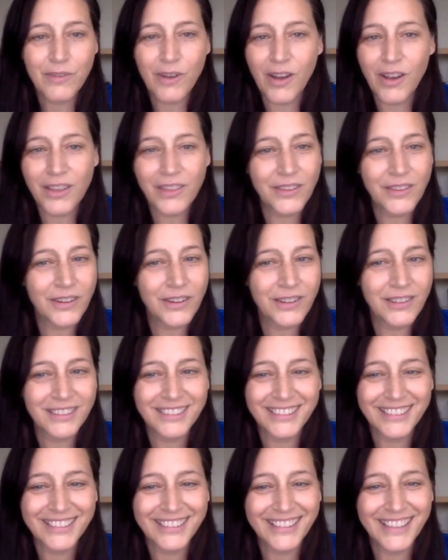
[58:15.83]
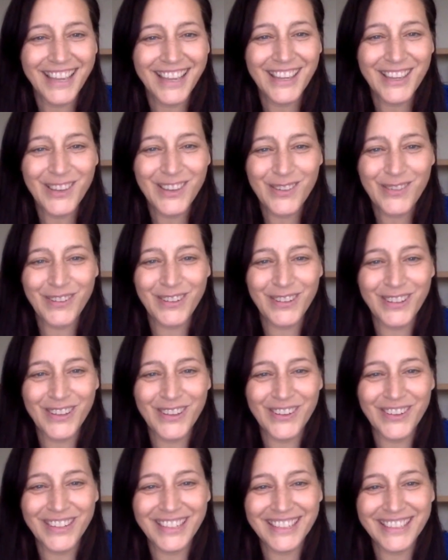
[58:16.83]
Father, thank you for
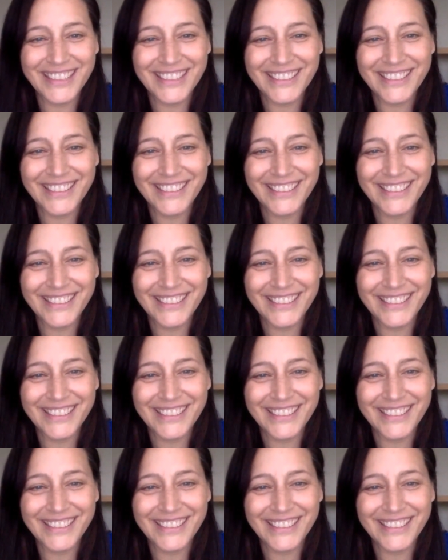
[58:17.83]
Lois.